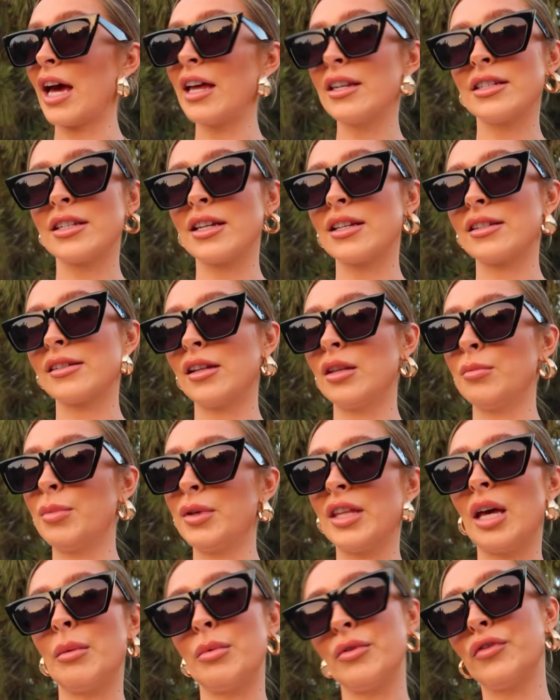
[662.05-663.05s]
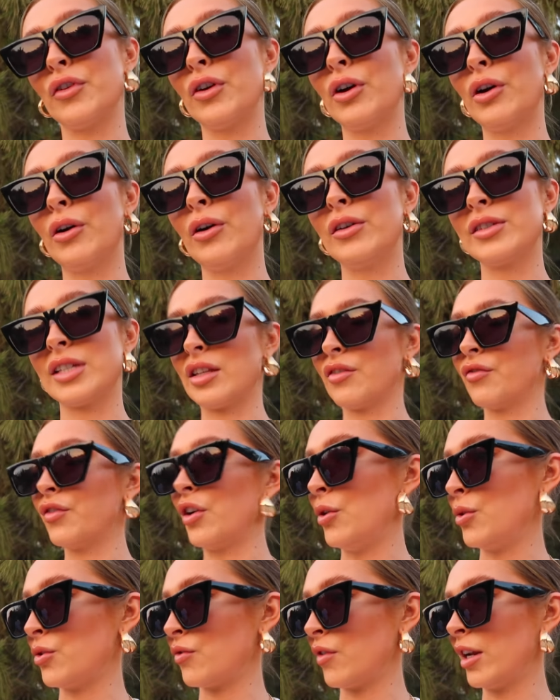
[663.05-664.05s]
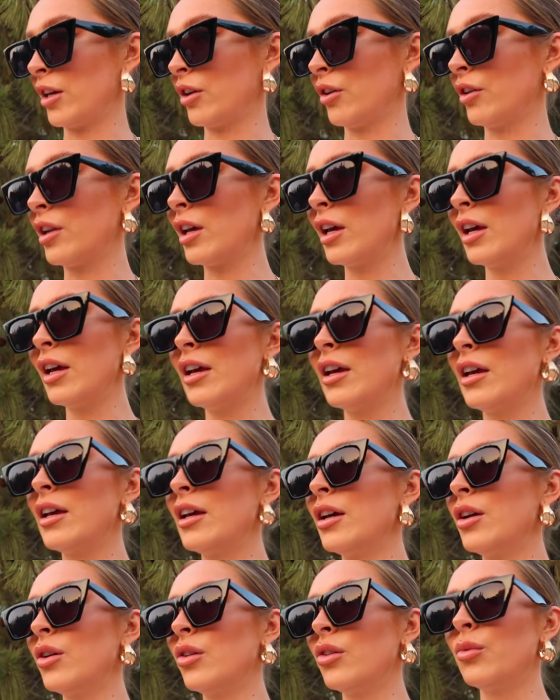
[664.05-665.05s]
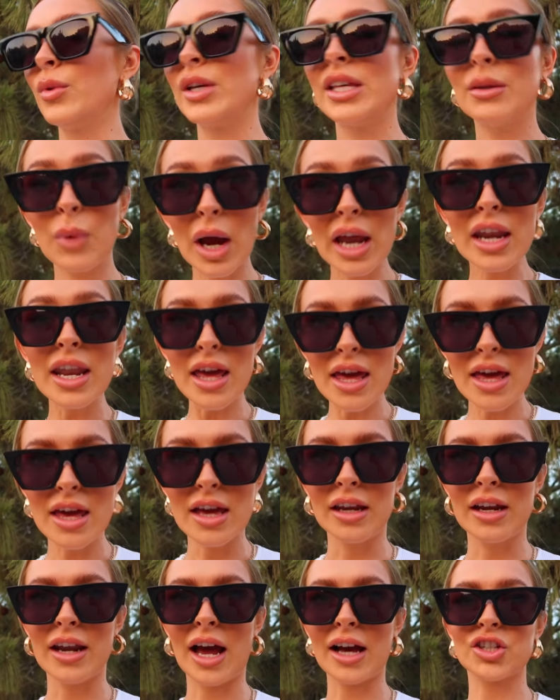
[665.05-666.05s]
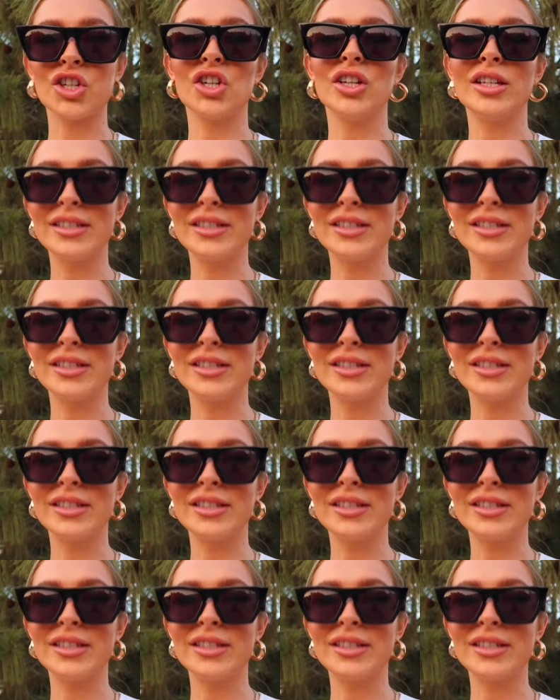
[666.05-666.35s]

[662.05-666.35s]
Andy had said he'd been there before and said the food was really good. We went in, actually